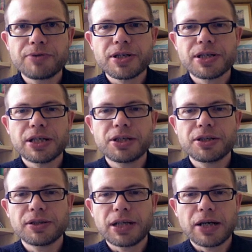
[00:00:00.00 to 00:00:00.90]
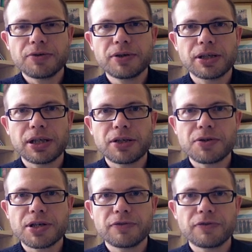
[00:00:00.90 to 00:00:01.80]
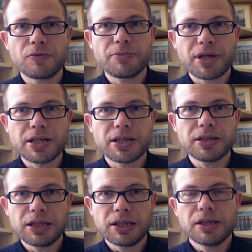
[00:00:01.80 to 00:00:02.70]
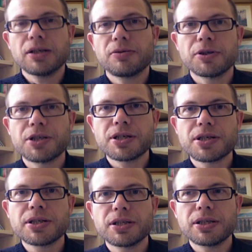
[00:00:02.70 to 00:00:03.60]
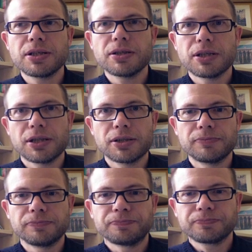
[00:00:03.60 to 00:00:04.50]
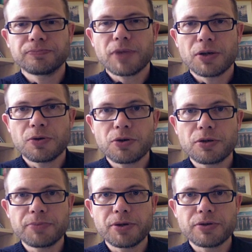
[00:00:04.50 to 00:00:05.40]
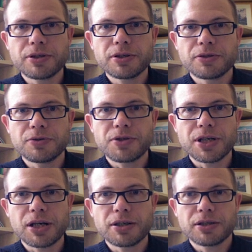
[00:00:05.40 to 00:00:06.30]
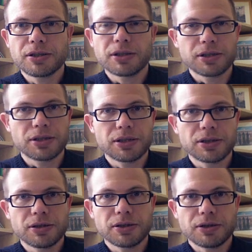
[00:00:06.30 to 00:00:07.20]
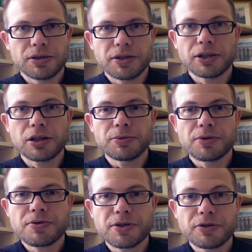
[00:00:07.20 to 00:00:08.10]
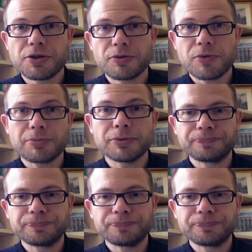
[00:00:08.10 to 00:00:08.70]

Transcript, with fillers: presentation on how you can get yourself a web I D, which is the um, core component to start uh, the global social web.